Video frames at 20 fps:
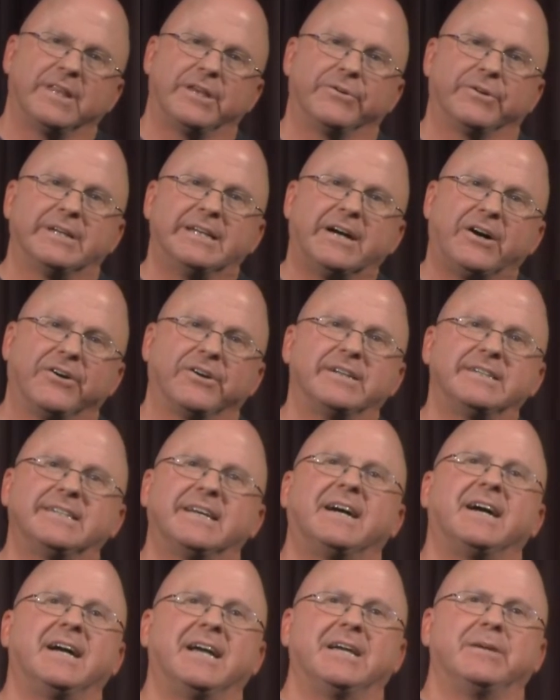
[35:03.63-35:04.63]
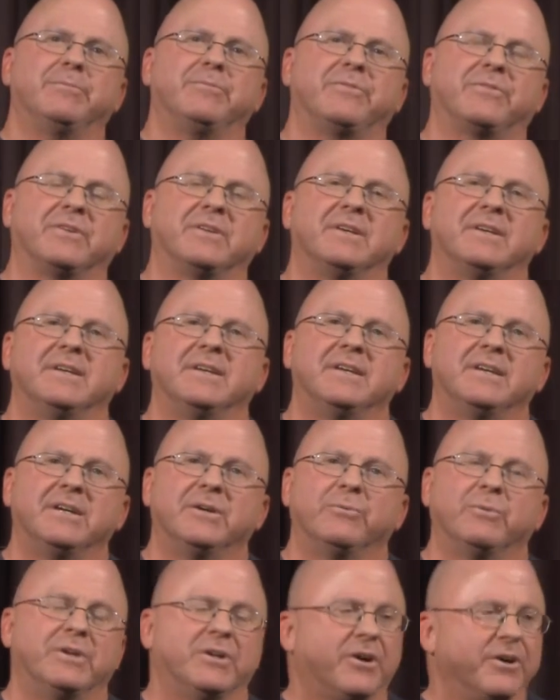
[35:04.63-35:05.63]
that are in hard times,
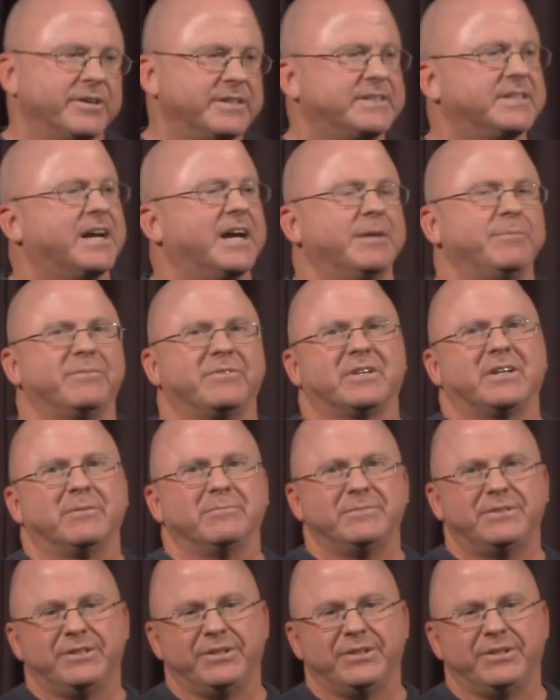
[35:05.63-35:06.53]
when hard times come